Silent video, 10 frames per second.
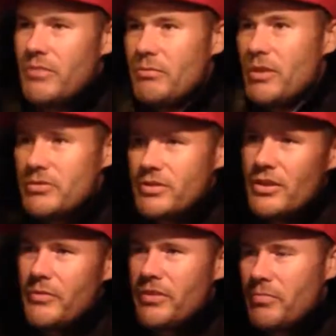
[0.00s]
Most of the
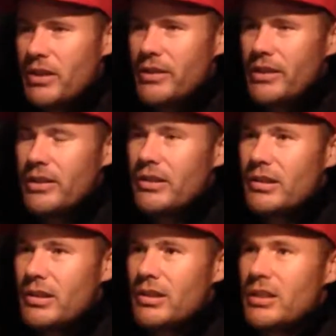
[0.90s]
times I played there.
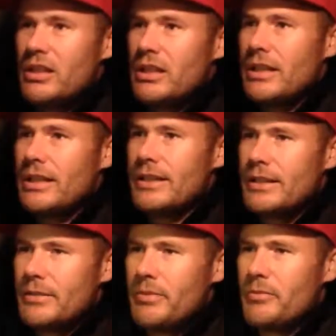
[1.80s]

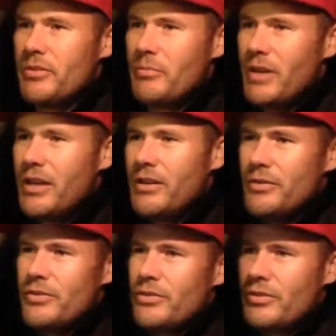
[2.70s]
It was
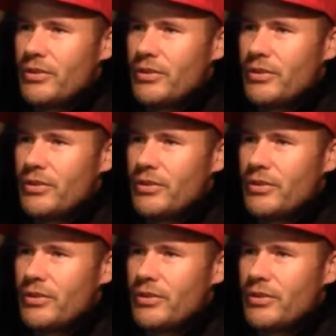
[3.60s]
about